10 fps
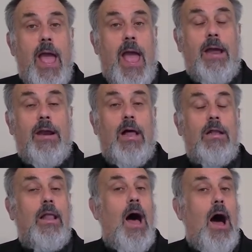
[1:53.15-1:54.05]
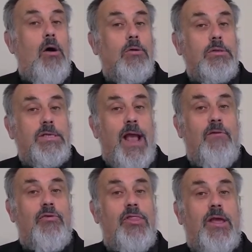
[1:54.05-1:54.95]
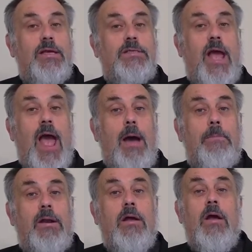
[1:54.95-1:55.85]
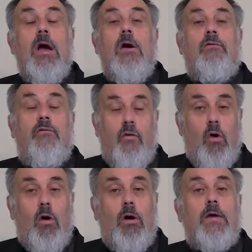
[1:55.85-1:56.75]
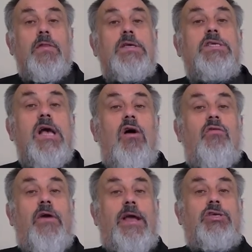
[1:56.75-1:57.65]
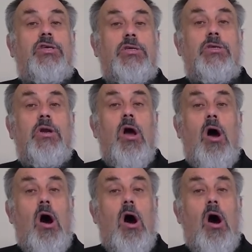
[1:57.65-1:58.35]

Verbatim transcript: and allows everything to happen for the salvation